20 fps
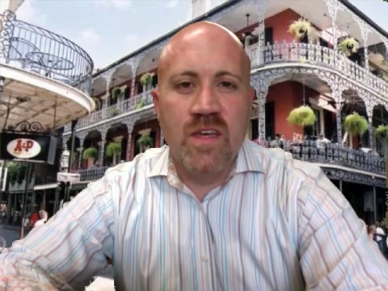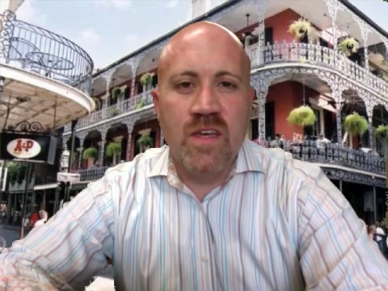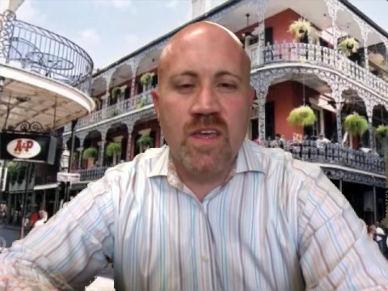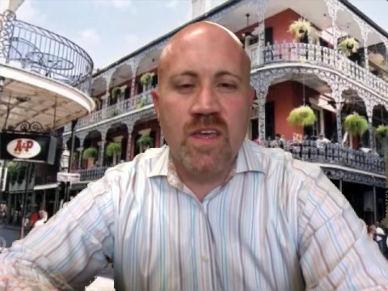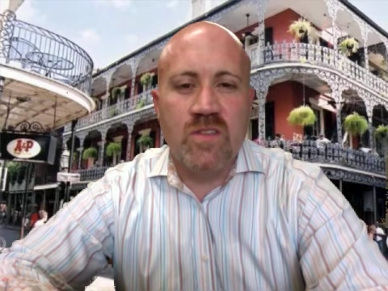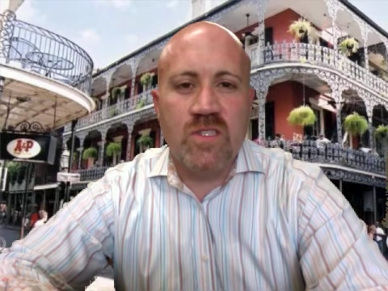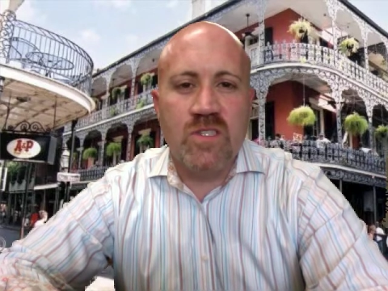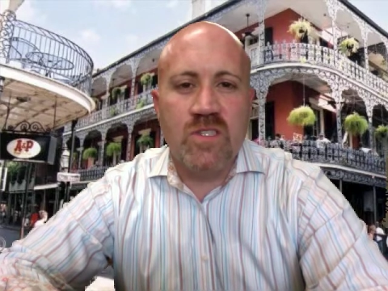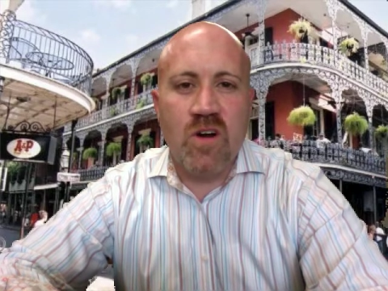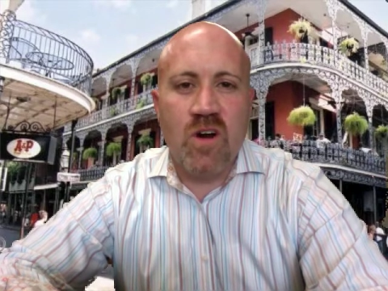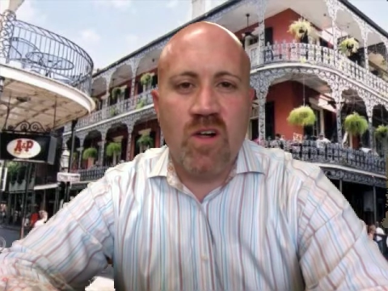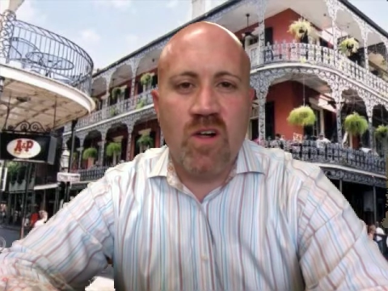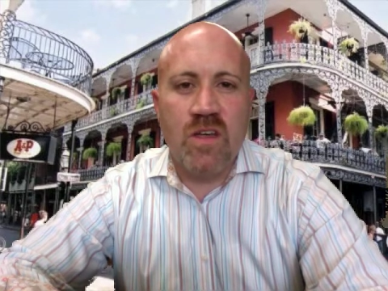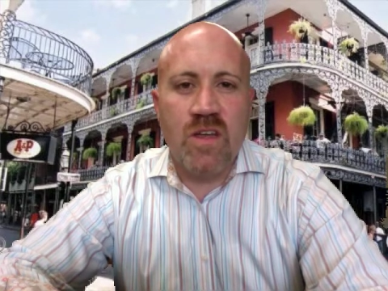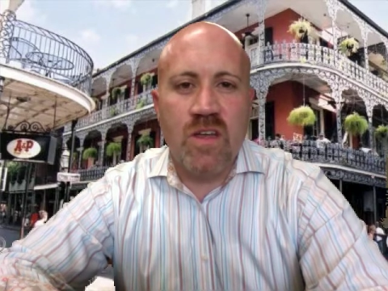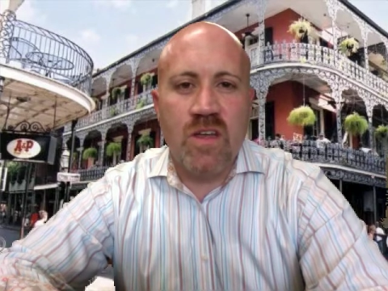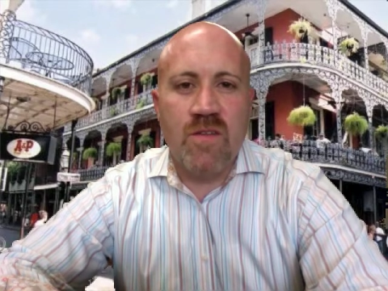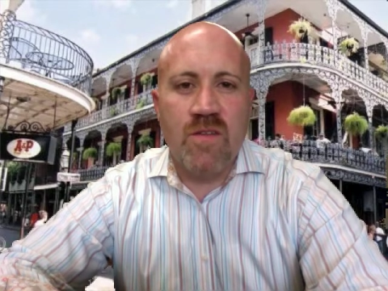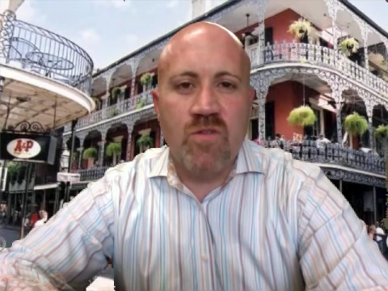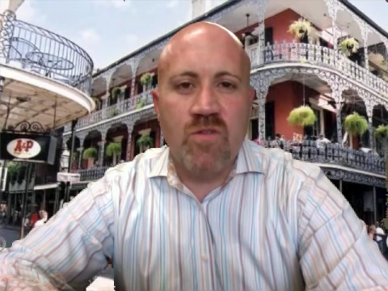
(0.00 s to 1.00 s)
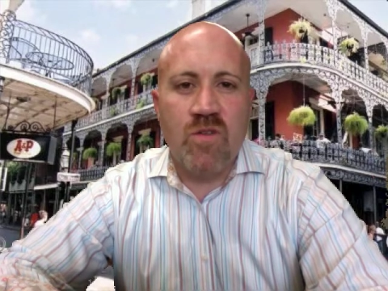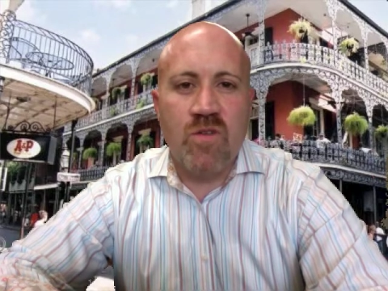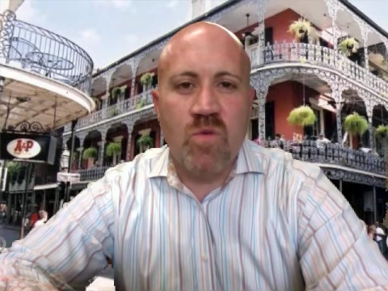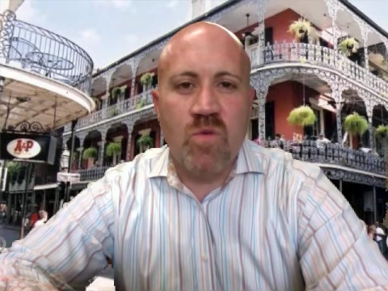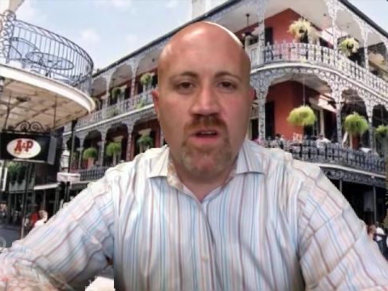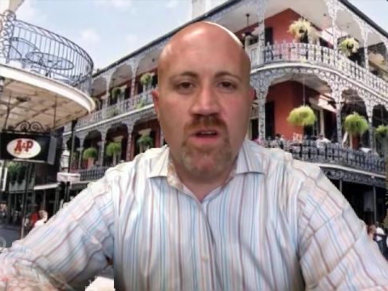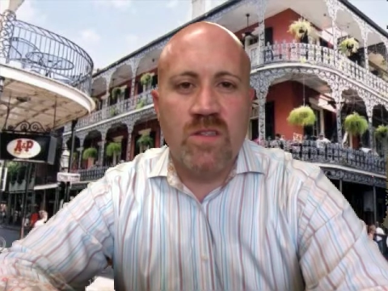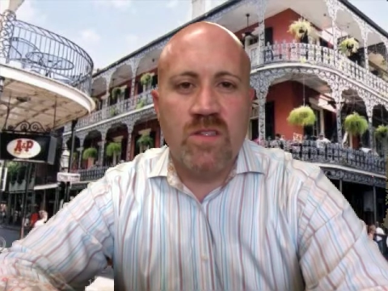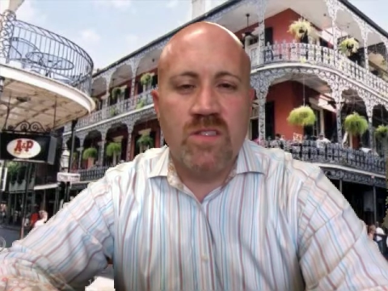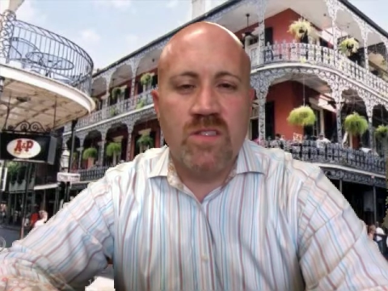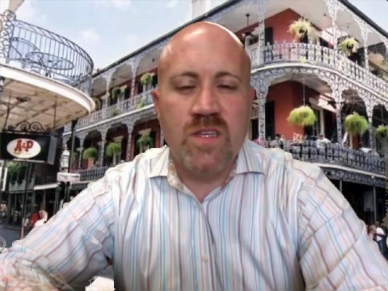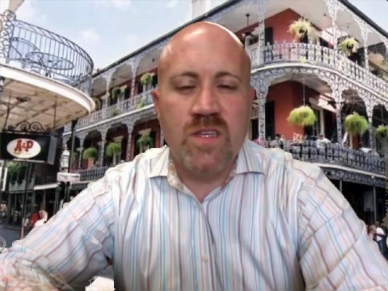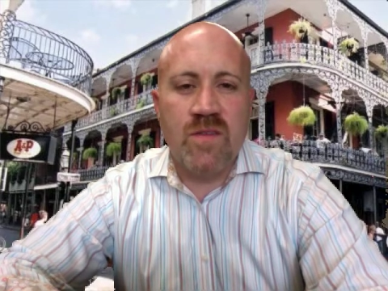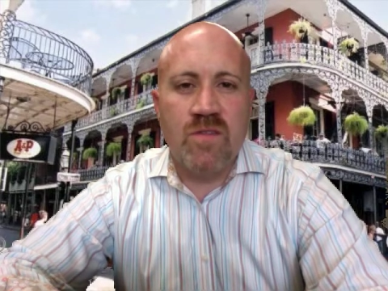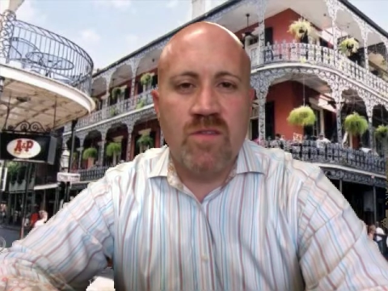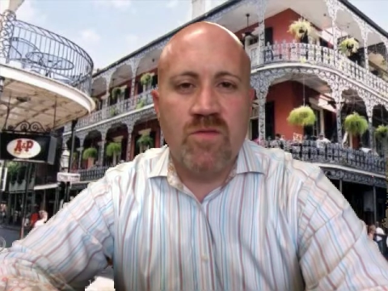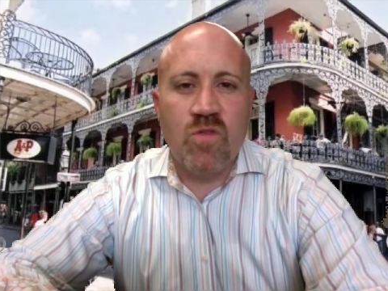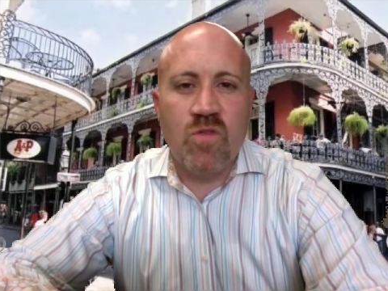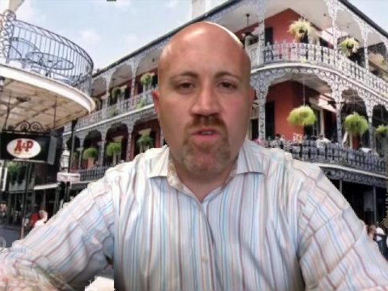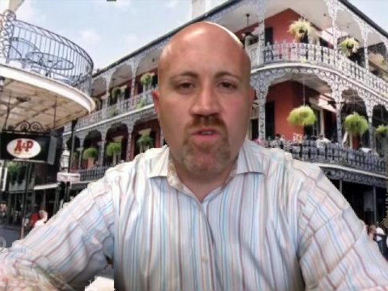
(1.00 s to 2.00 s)
Give us a call at
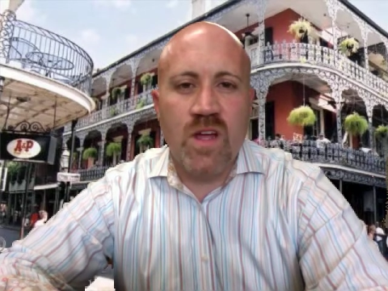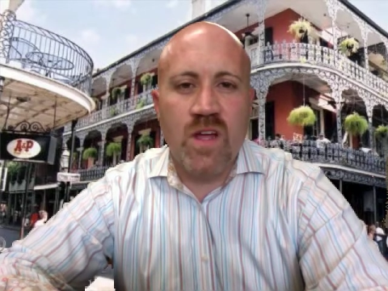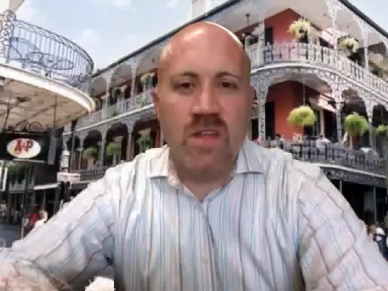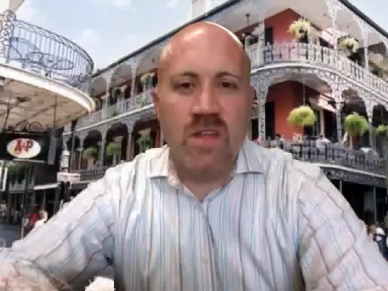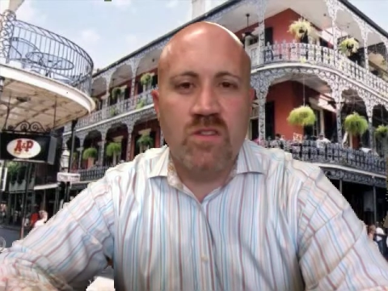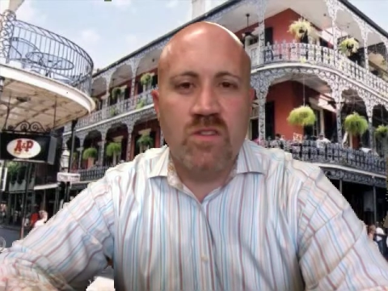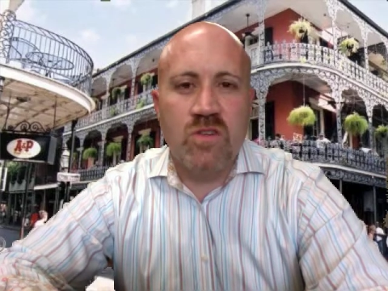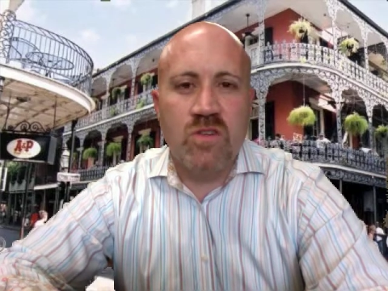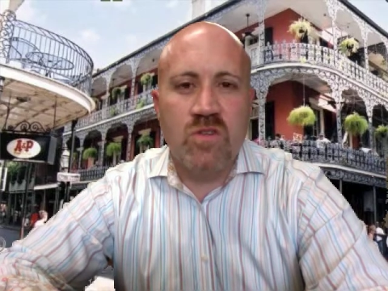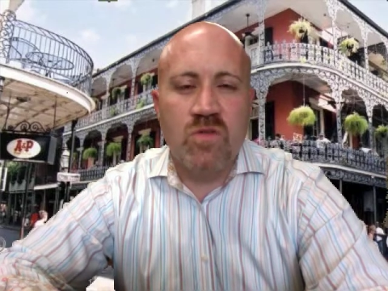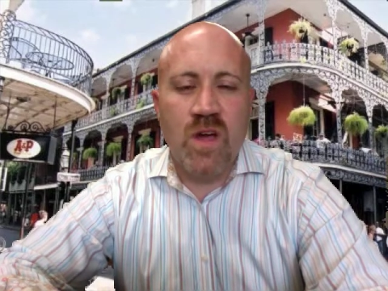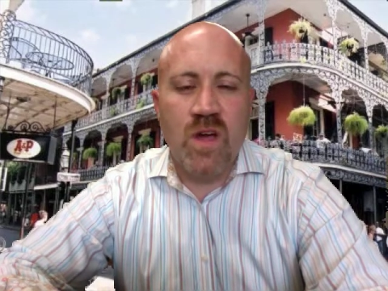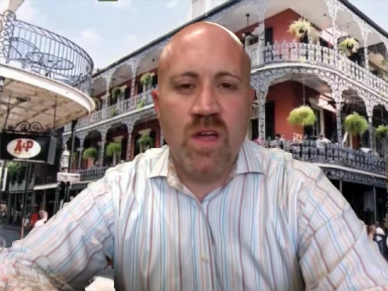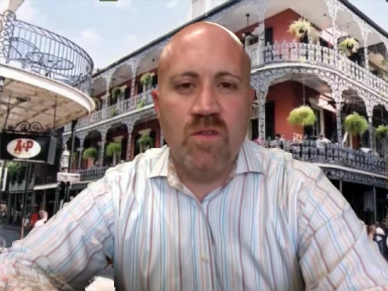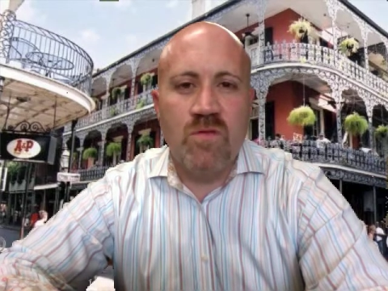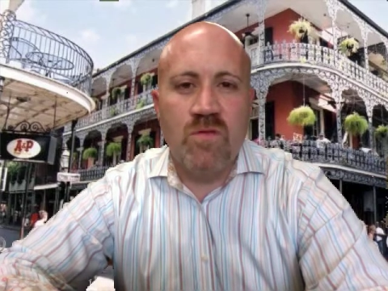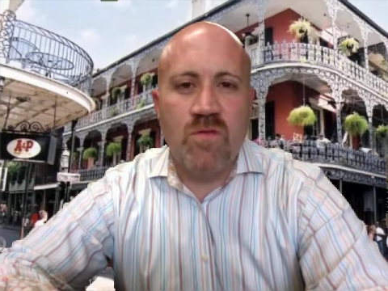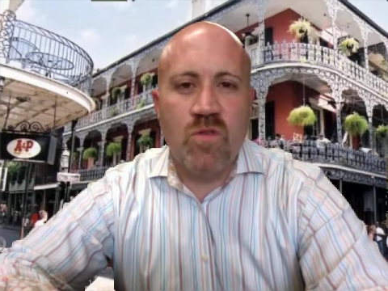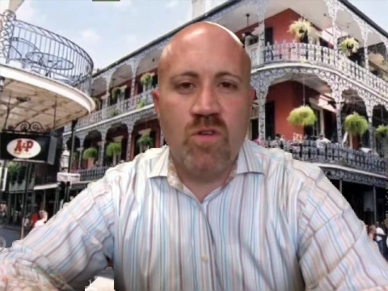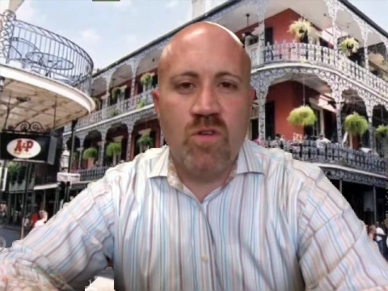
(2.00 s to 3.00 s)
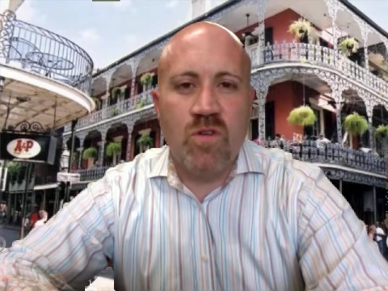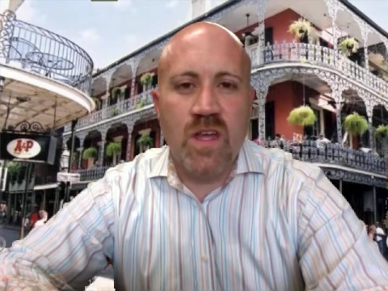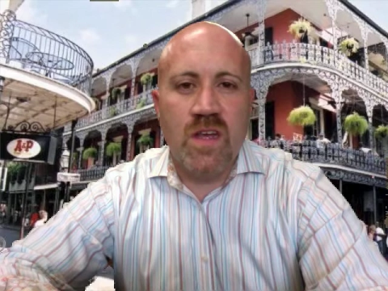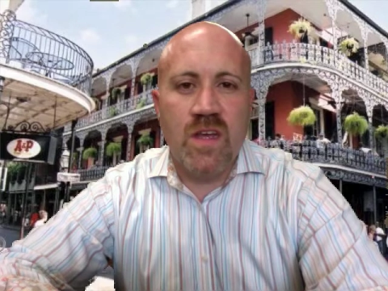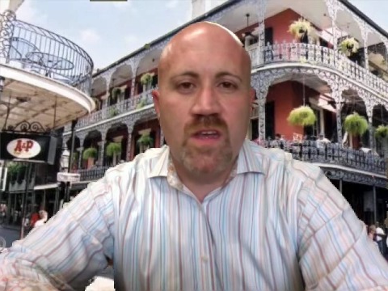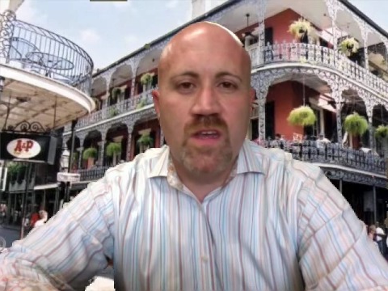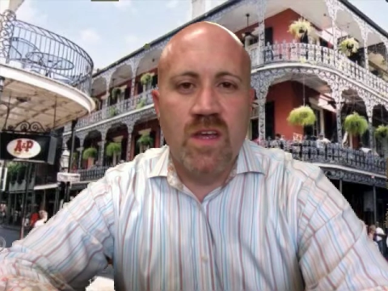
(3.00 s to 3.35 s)
941-748-2848.